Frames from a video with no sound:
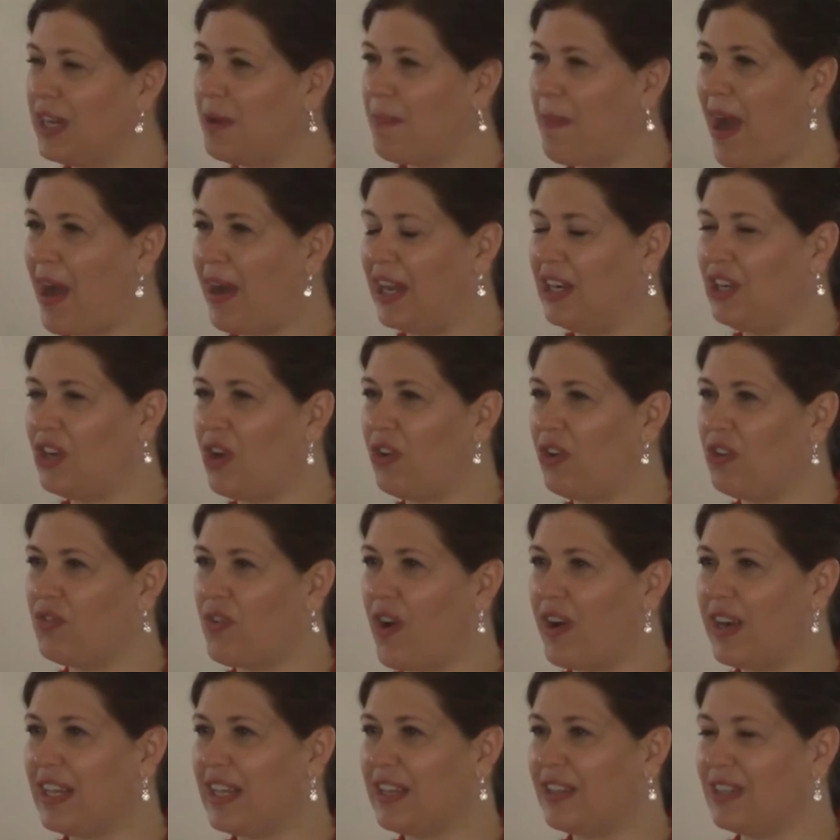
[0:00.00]
about. I know you've
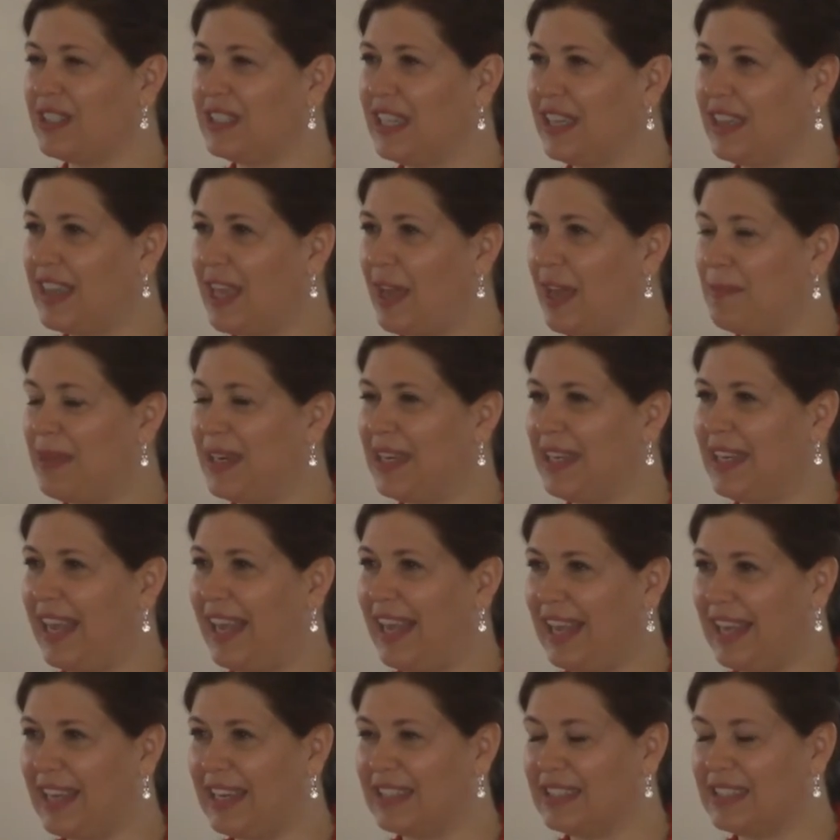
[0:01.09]
already looked at them in
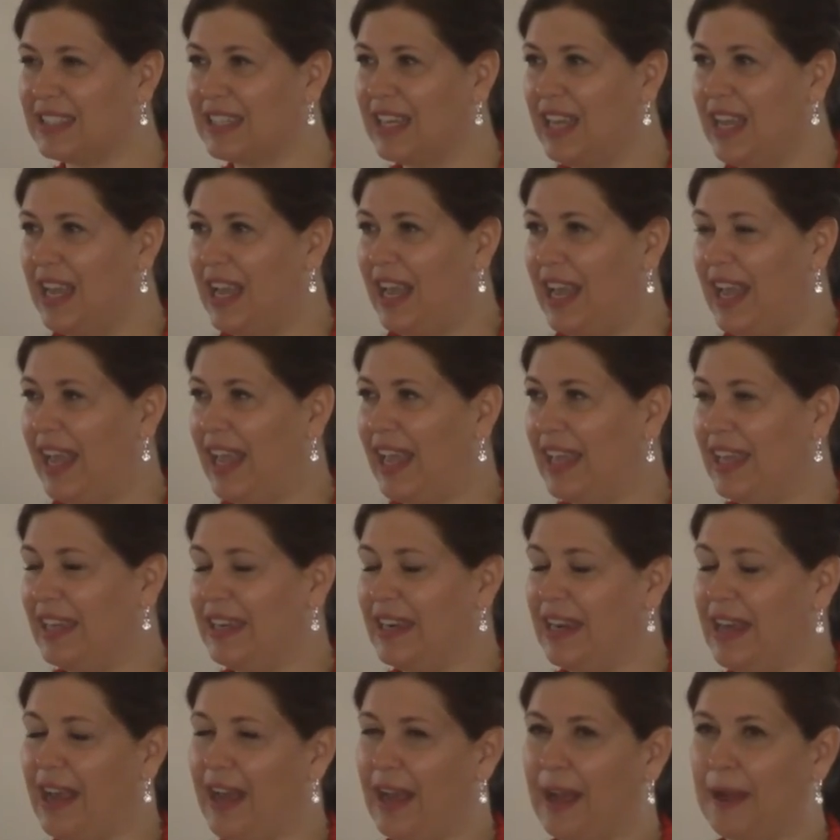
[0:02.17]
Kings
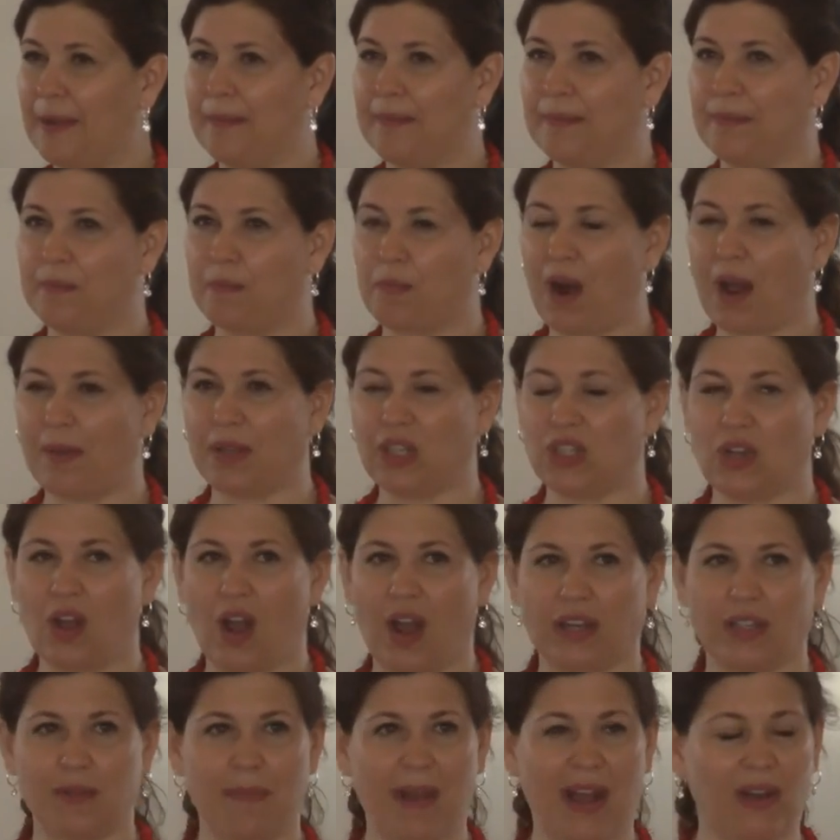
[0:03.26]
and um, probably
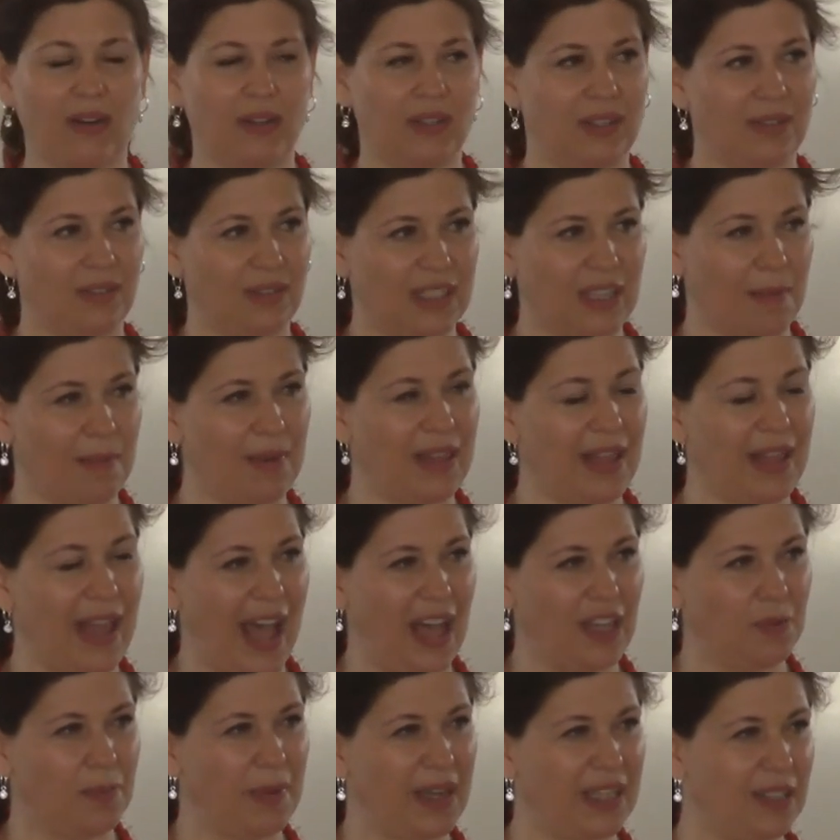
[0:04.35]
talked about some of the
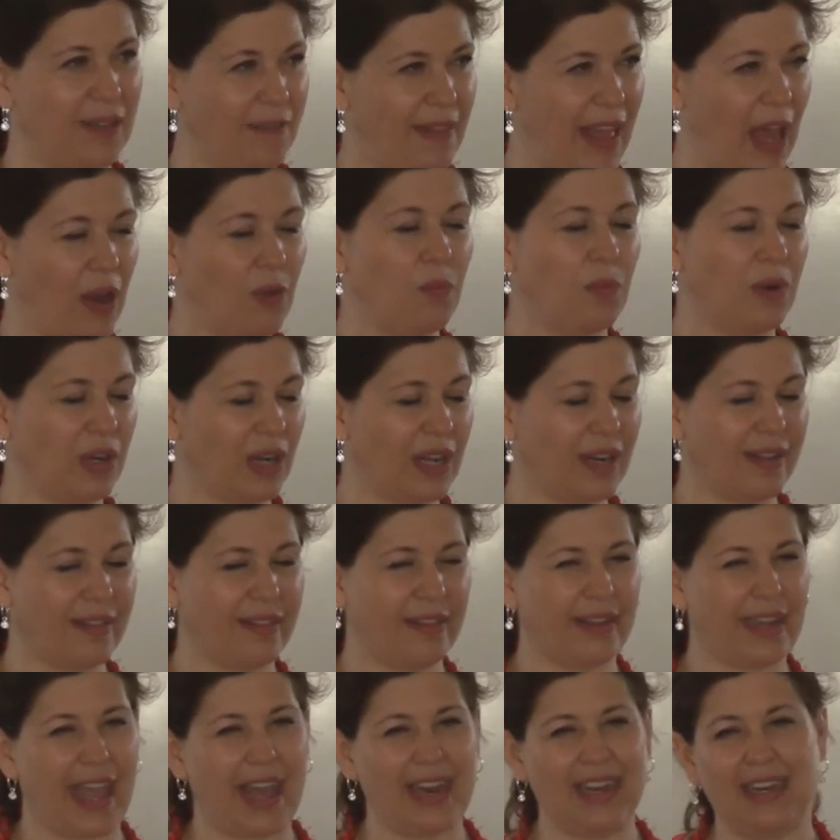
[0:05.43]
aspects of that, and we're going to
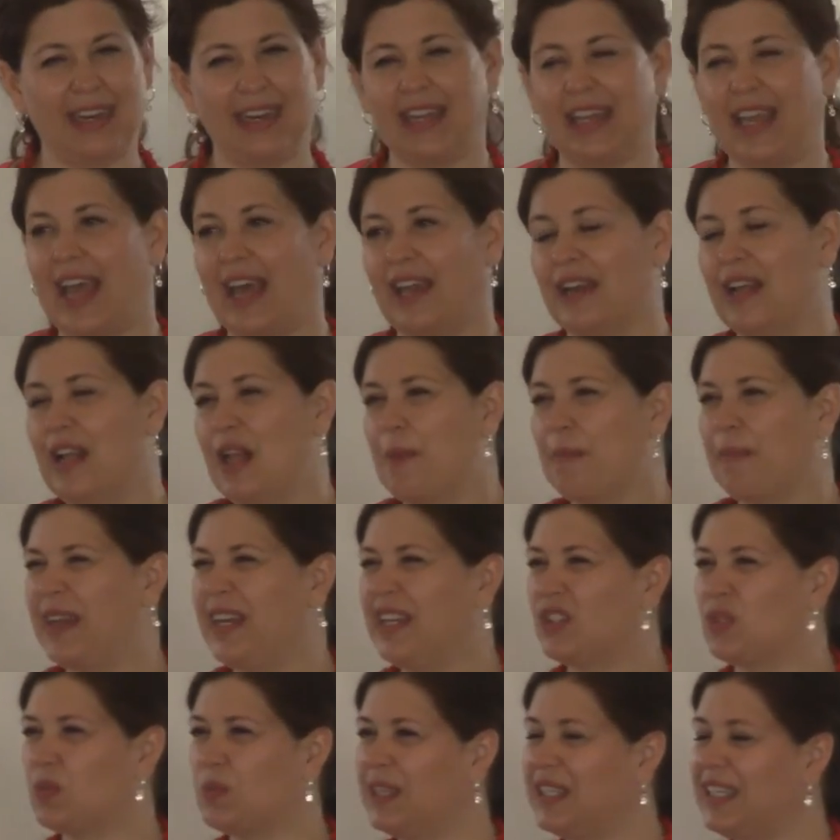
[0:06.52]
look at it again. But
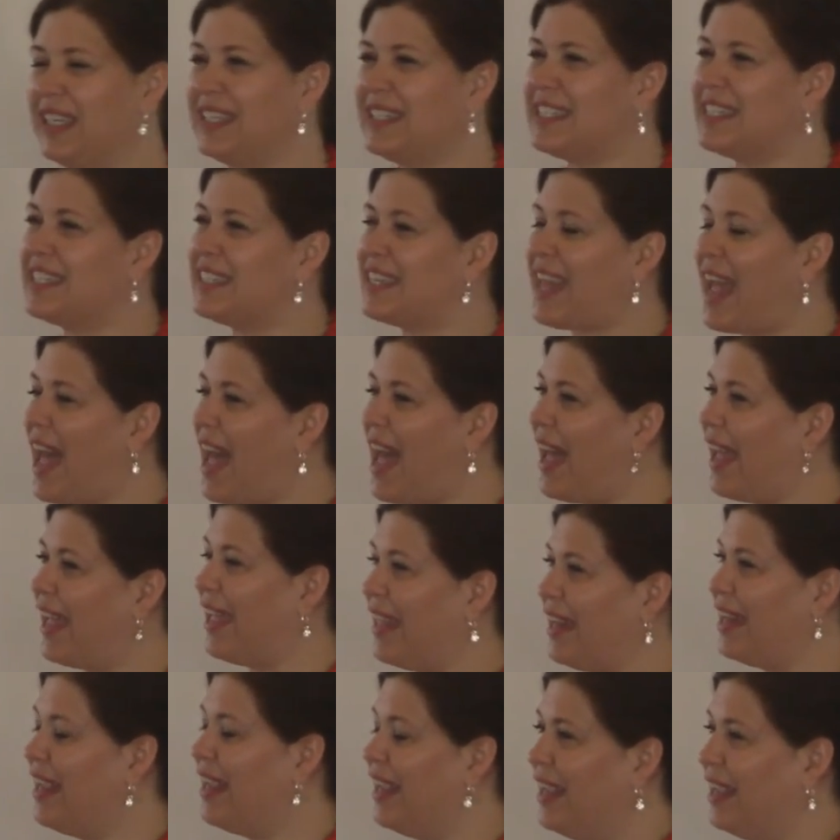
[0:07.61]
it's really
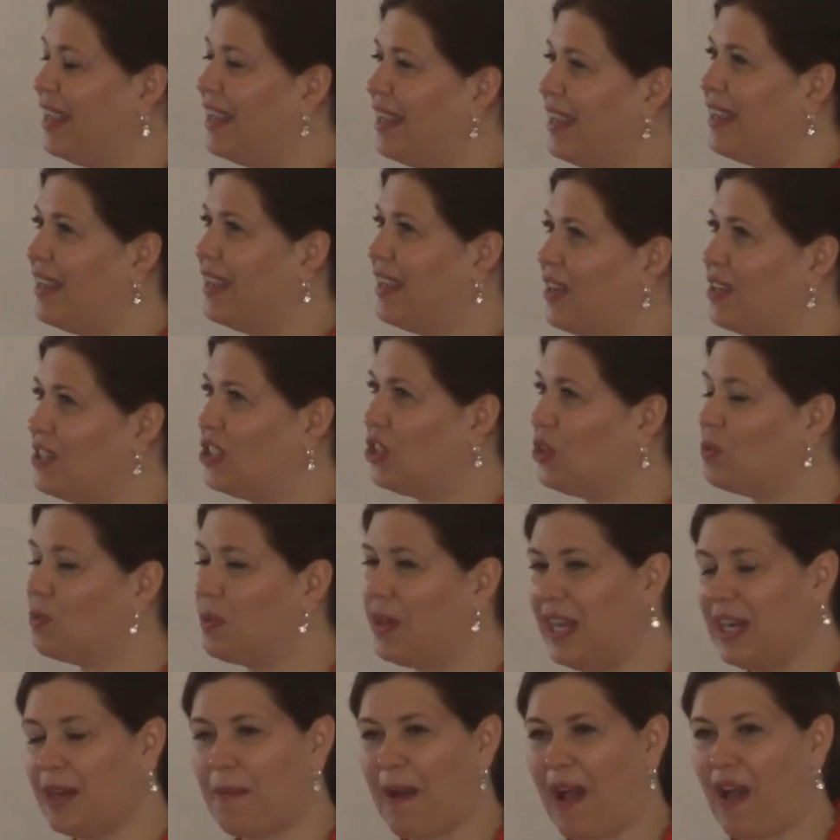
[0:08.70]
sad to
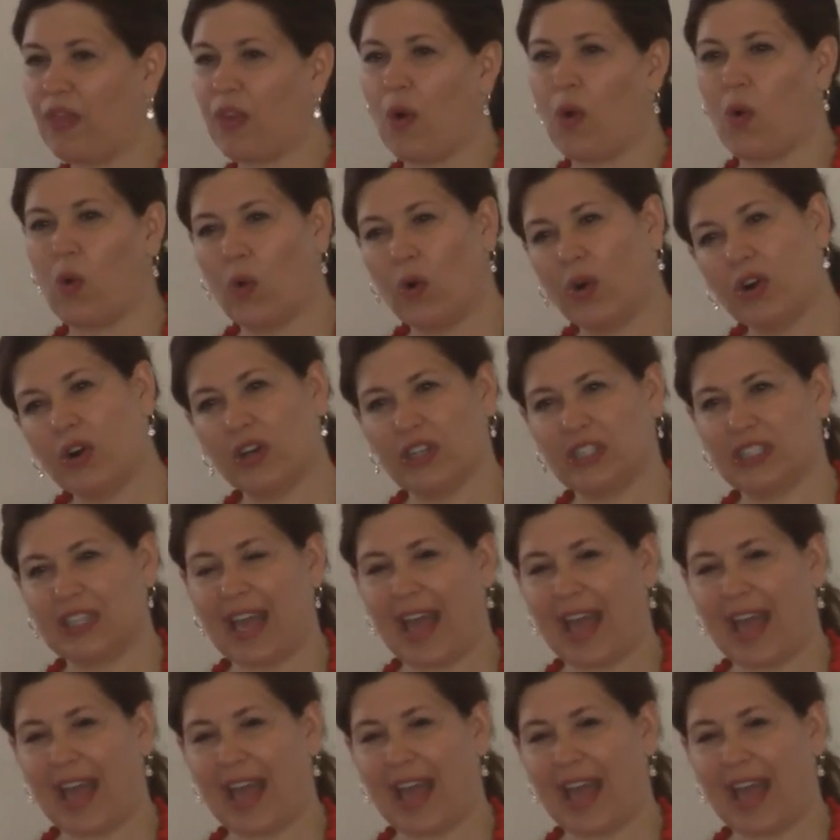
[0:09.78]
read about the horrors that